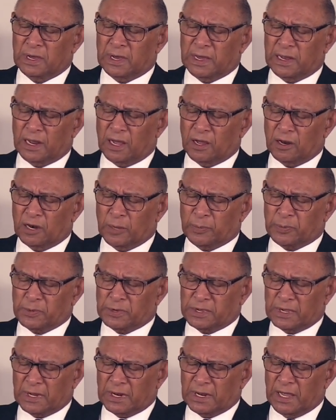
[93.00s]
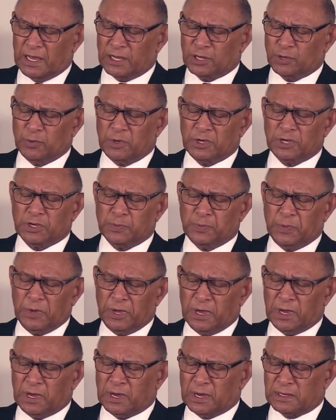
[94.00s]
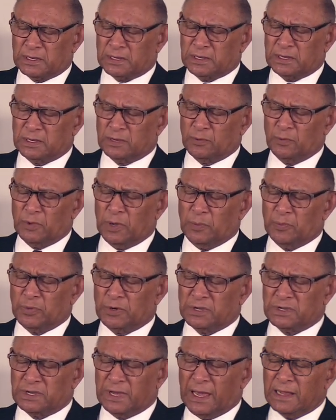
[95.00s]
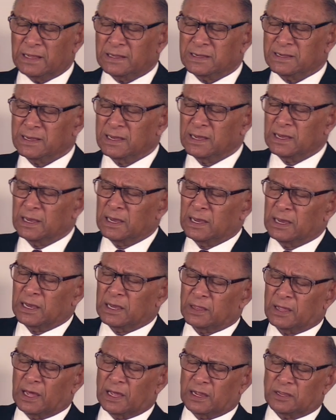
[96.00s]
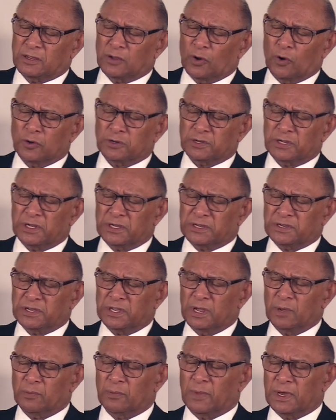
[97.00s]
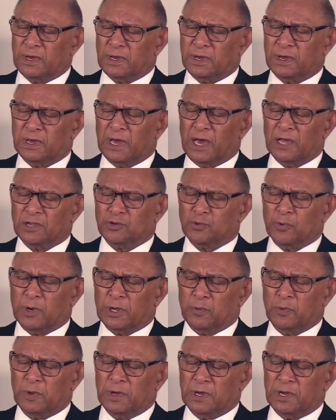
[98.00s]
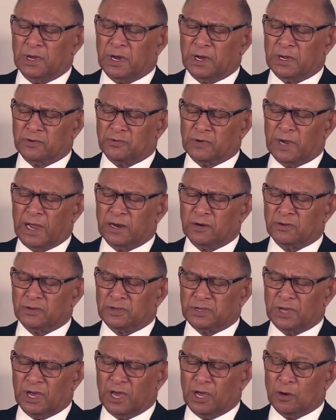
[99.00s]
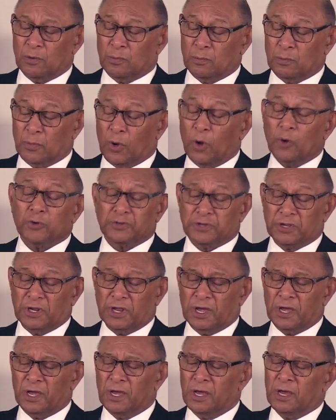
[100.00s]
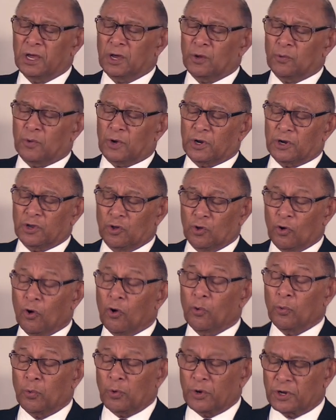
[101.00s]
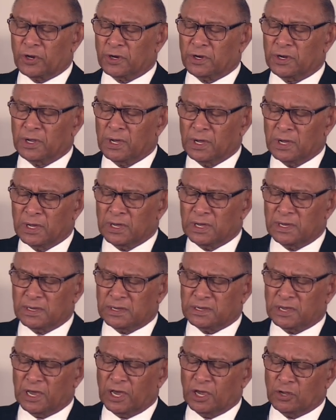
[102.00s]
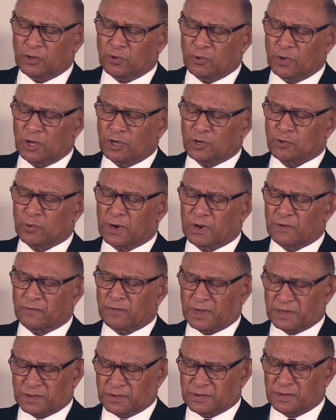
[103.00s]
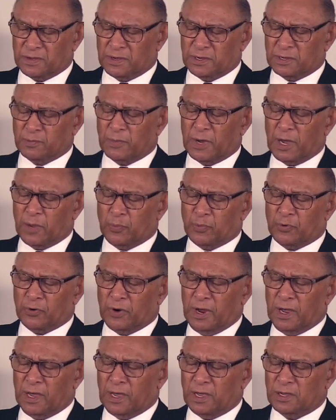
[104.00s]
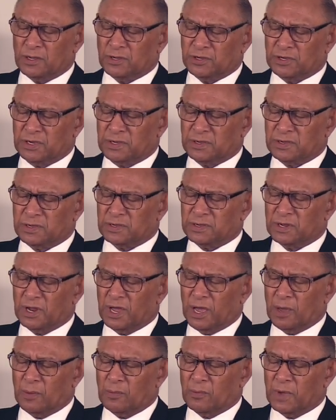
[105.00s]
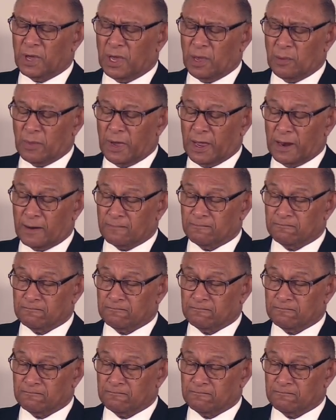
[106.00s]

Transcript: and our lips, and as we speak, as we present, that those listening may catch what we are trying to say, and mostly what your word is saying to each one of us, is my prayer in Jesus' name. Amen.